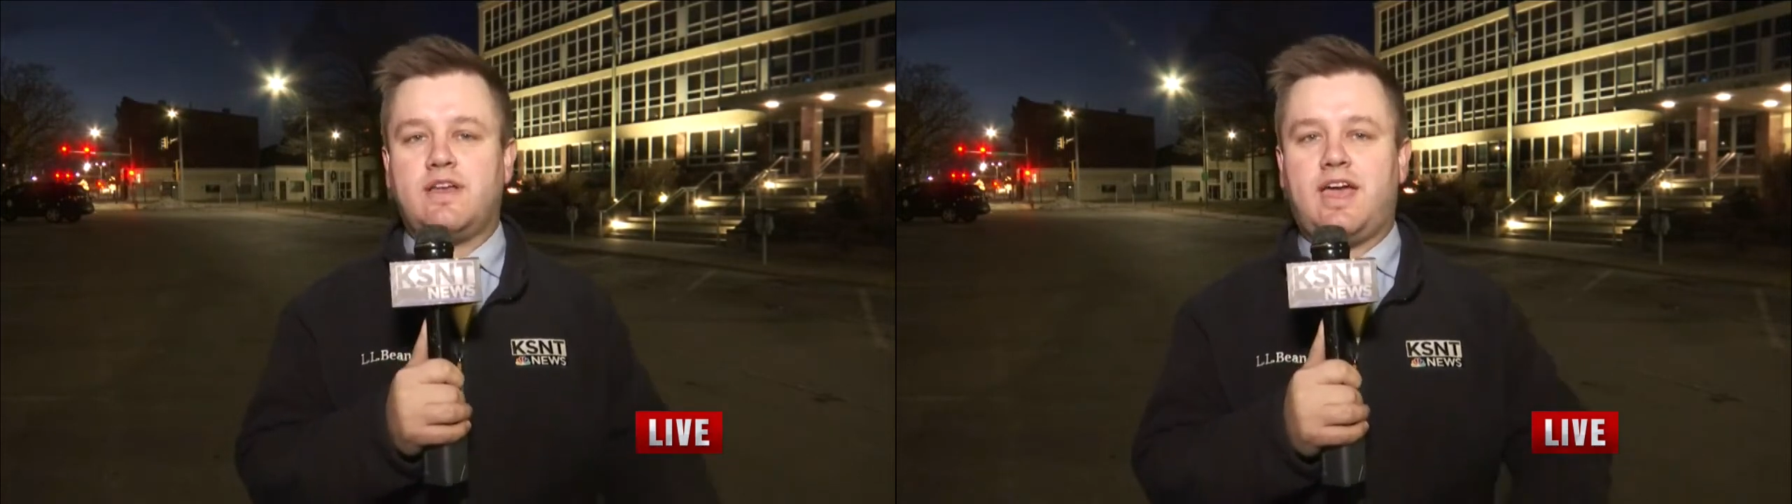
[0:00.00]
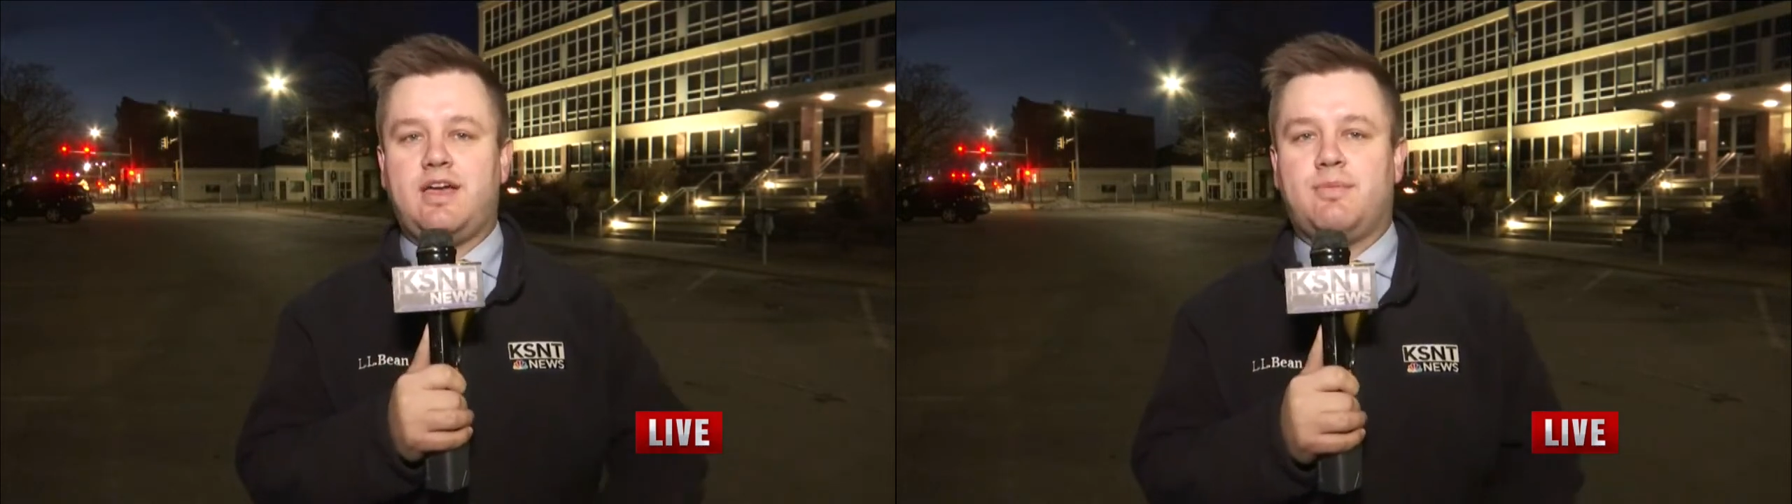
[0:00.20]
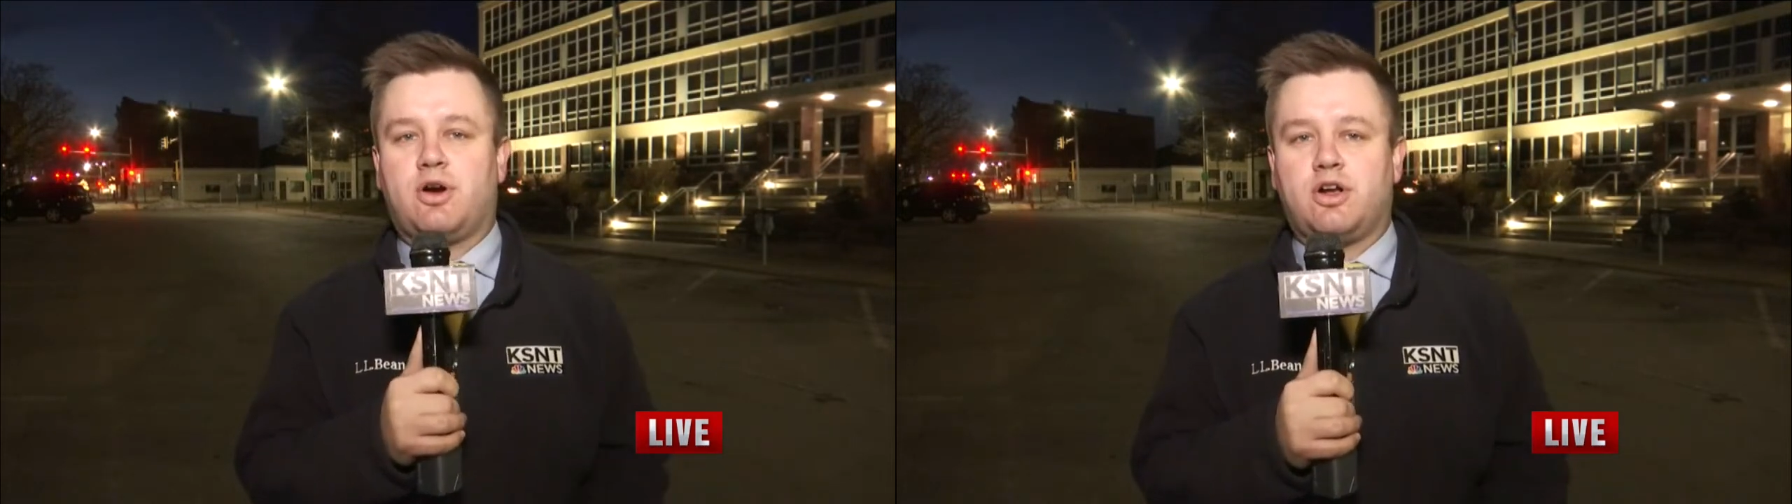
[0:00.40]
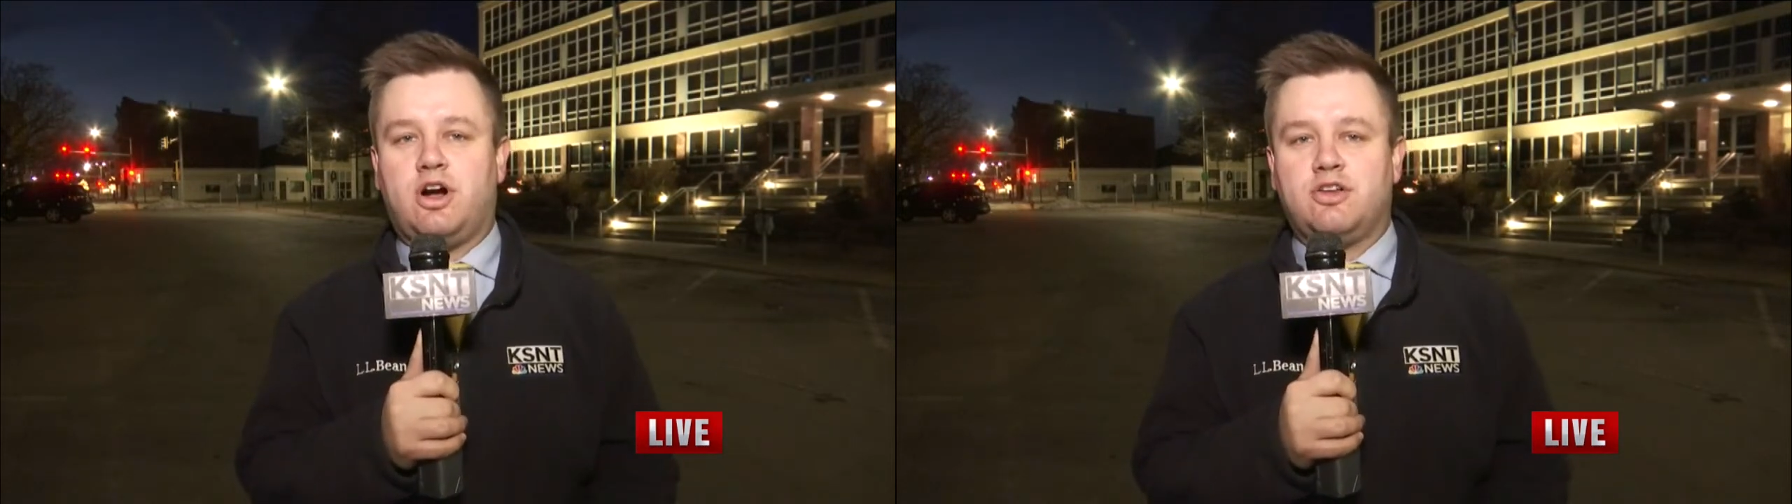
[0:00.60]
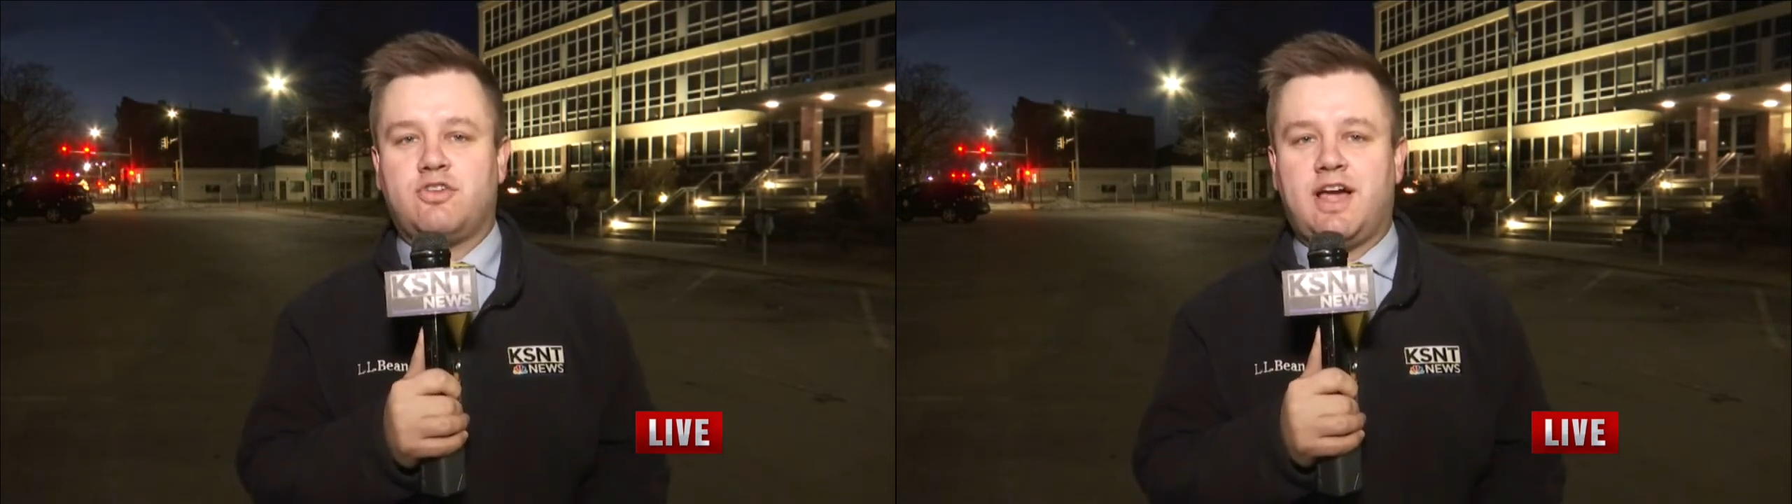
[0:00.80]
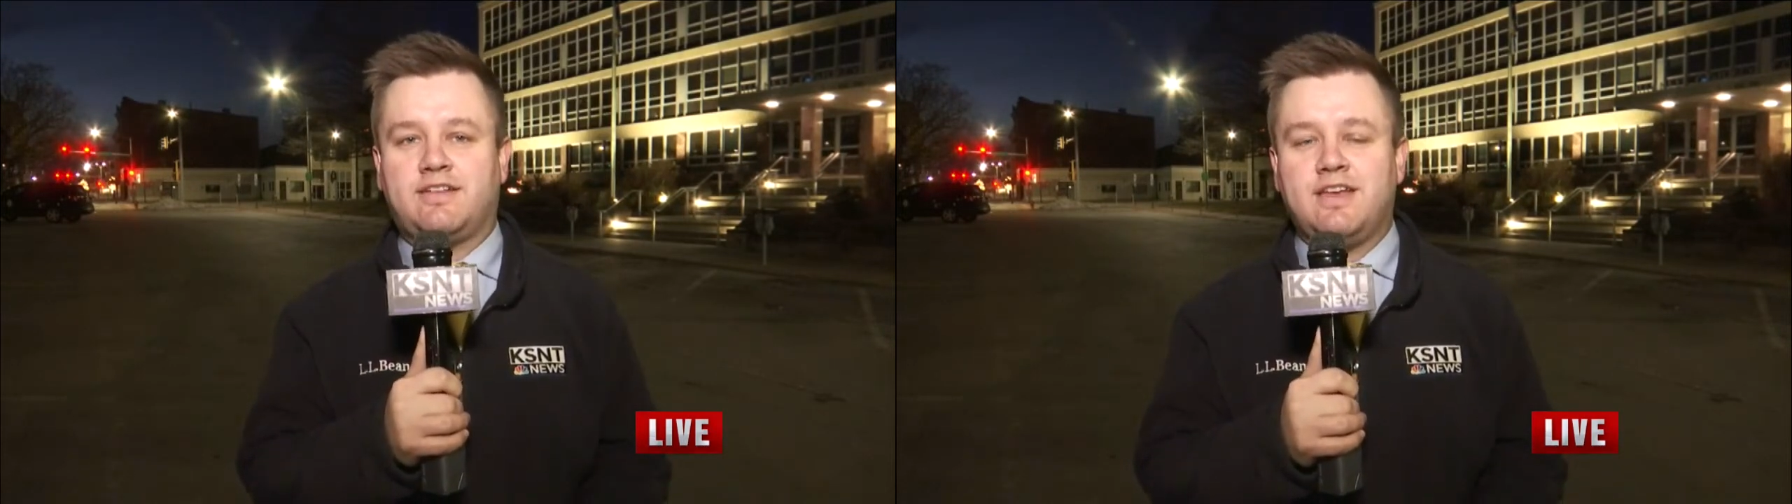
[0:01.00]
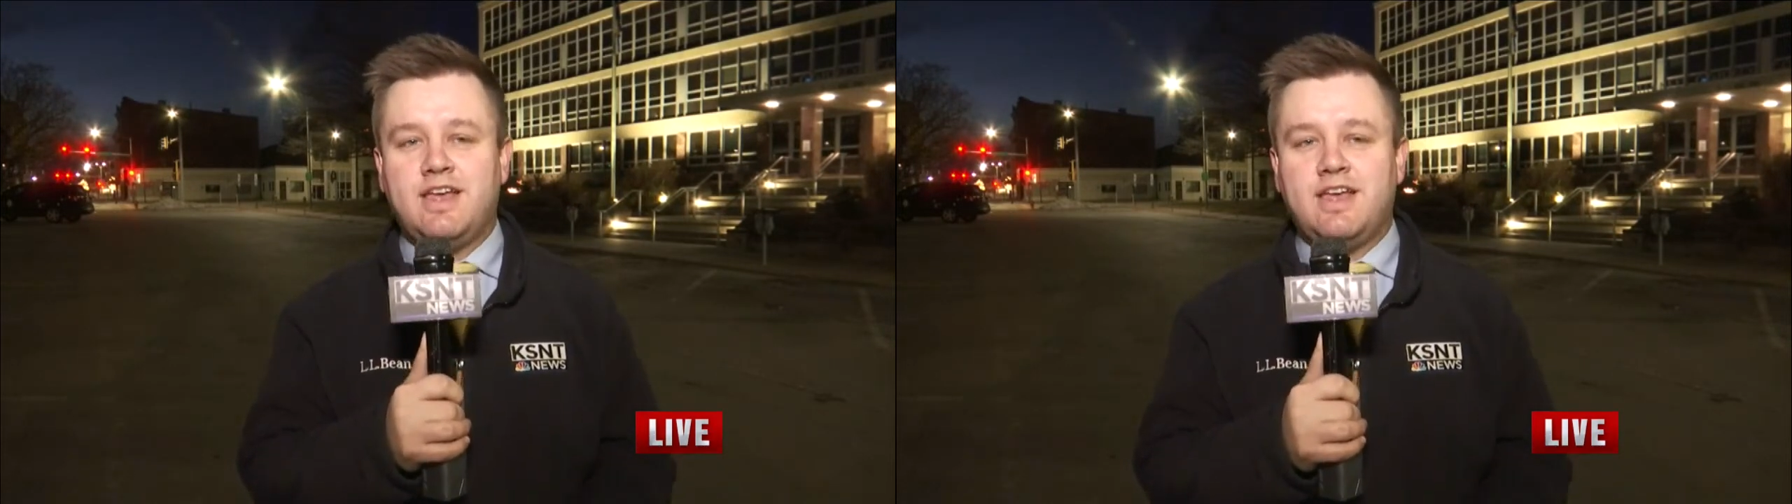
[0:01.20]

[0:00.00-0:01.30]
AMR contract